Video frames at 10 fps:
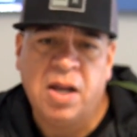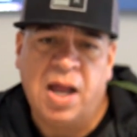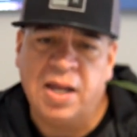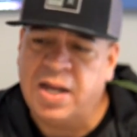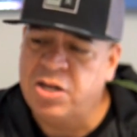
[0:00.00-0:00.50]

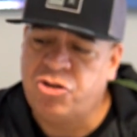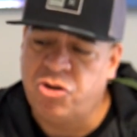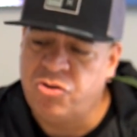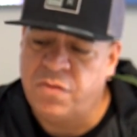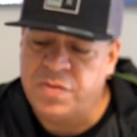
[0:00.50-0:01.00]
I kind of
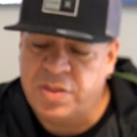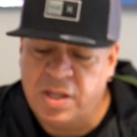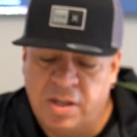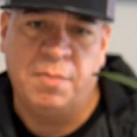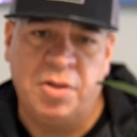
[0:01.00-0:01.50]
showed you
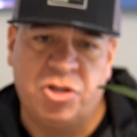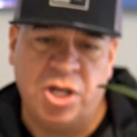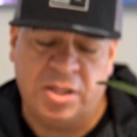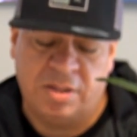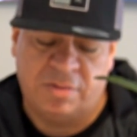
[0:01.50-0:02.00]
everything. I mean,
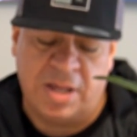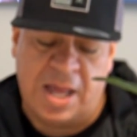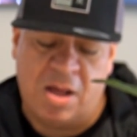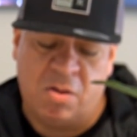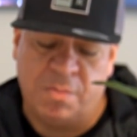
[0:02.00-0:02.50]
check this
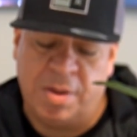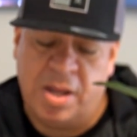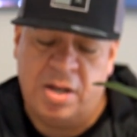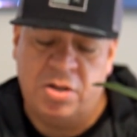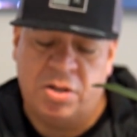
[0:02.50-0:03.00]
out,
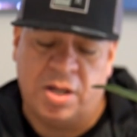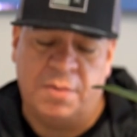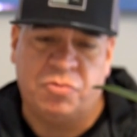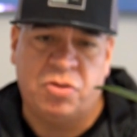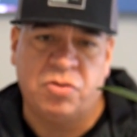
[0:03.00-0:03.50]
man. Look,
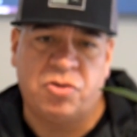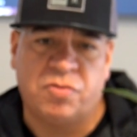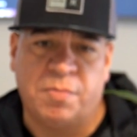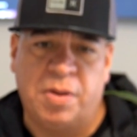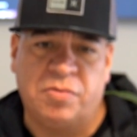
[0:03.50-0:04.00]
I'm still
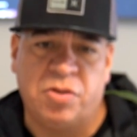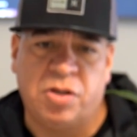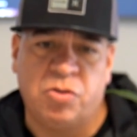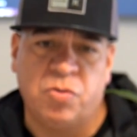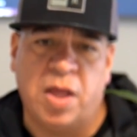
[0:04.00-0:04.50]
just amazed that you
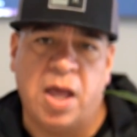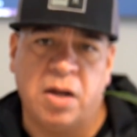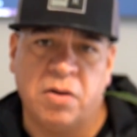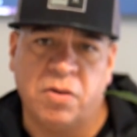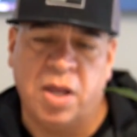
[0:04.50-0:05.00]
can do
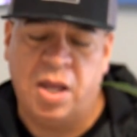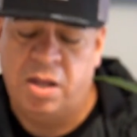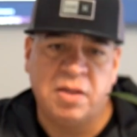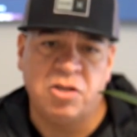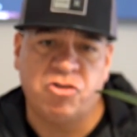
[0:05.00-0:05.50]
that,
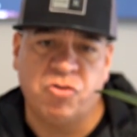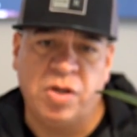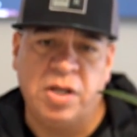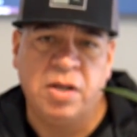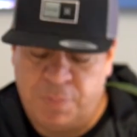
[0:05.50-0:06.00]
okay?
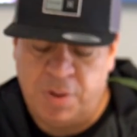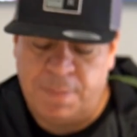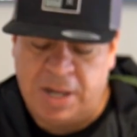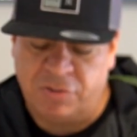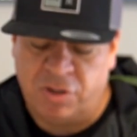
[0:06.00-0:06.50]
Touchscreen, put it
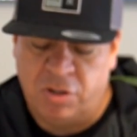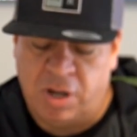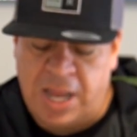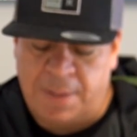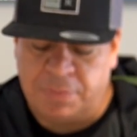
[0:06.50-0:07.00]
back on the
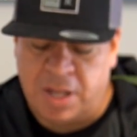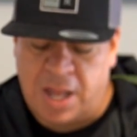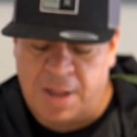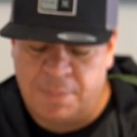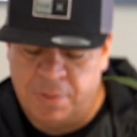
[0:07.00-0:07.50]
little
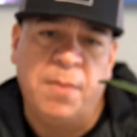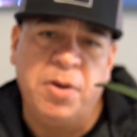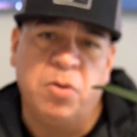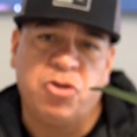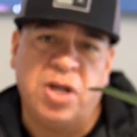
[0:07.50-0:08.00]
laptop. Let me
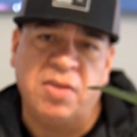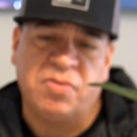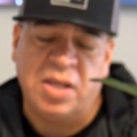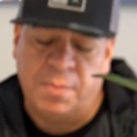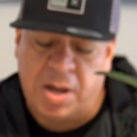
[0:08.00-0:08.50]
know what you guys
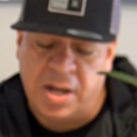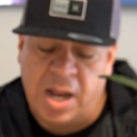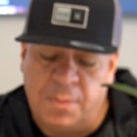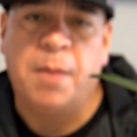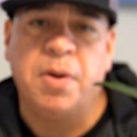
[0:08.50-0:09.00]
think about it.